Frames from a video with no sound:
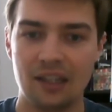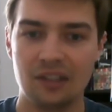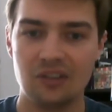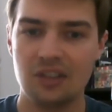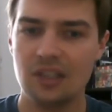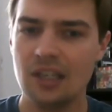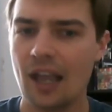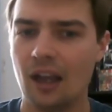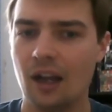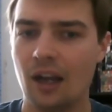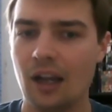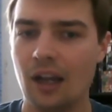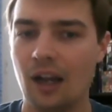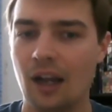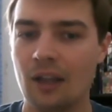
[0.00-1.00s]
yeah,
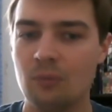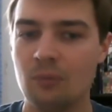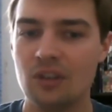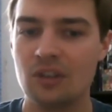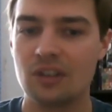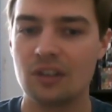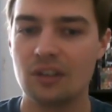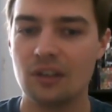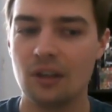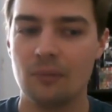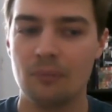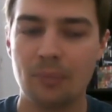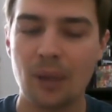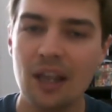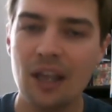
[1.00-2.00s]
I would
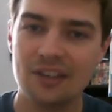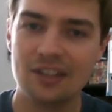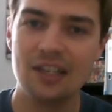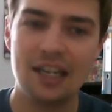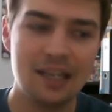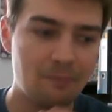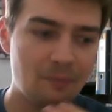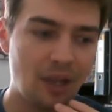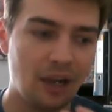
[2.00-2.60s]
personally,